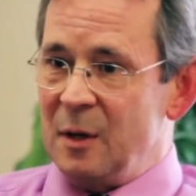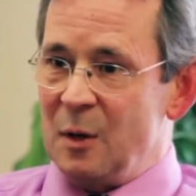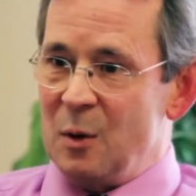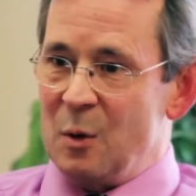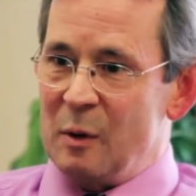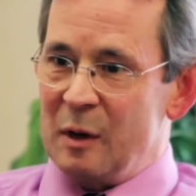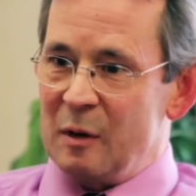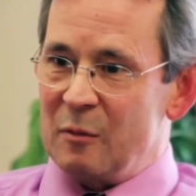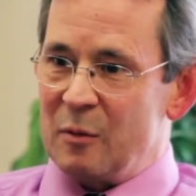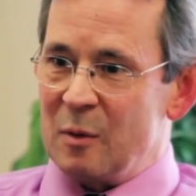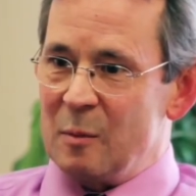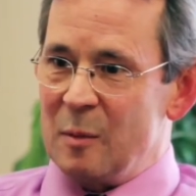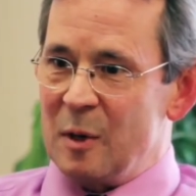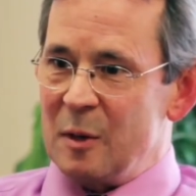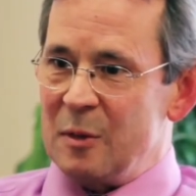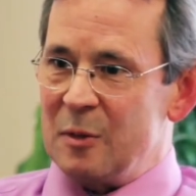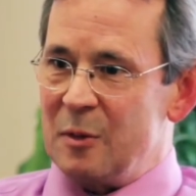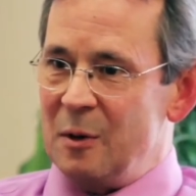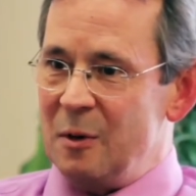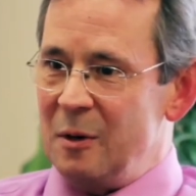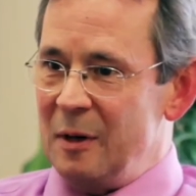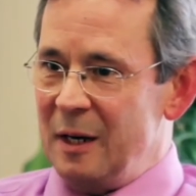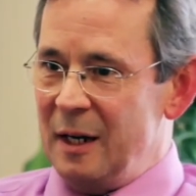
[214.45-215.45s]
going from a
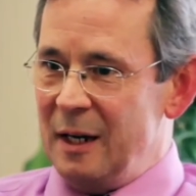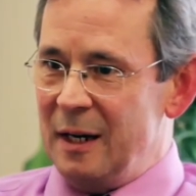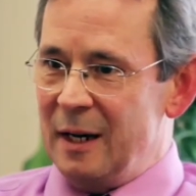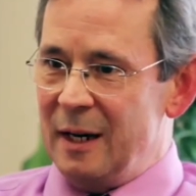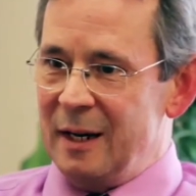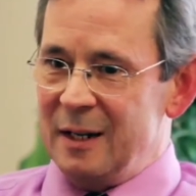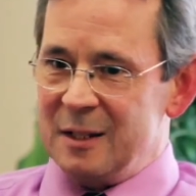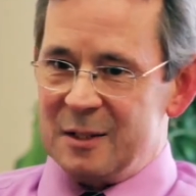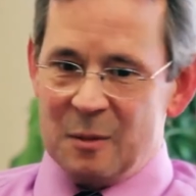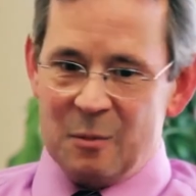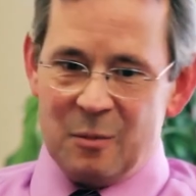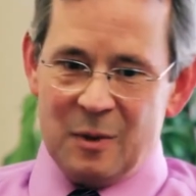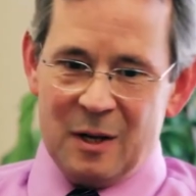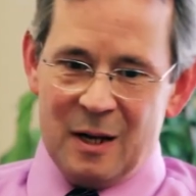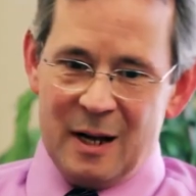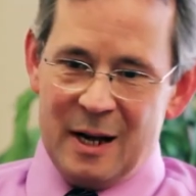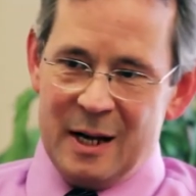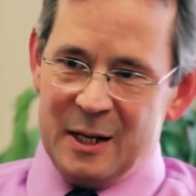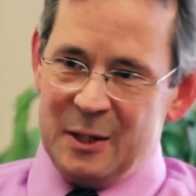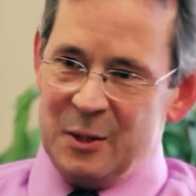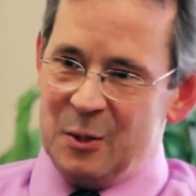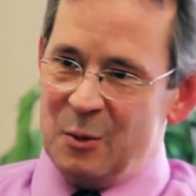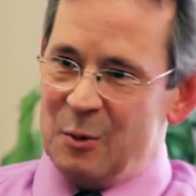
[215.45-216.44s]
30-day
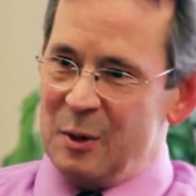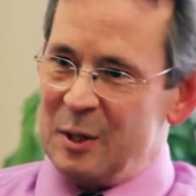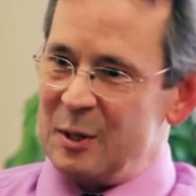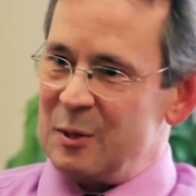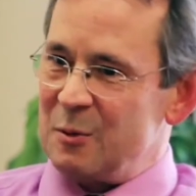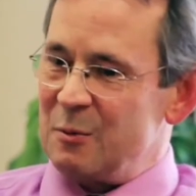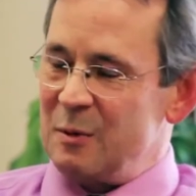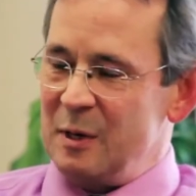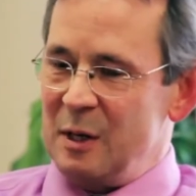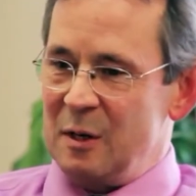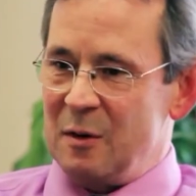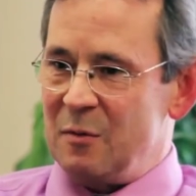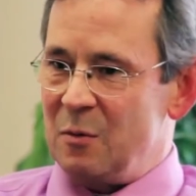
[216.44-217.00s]
supply to a 3